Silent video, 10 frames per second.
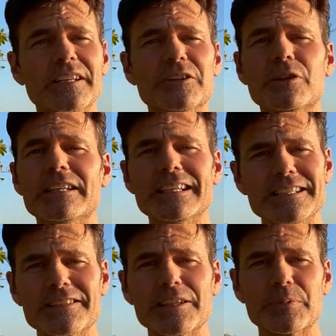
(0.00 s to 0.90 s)
that you can
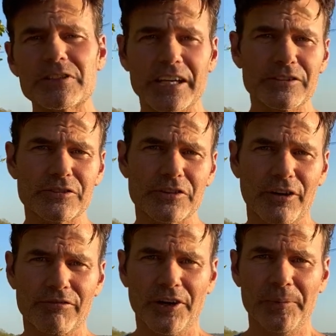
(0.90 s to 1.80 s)
easily protect
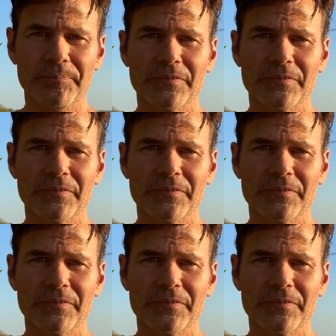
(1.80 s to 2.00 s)
yourself from.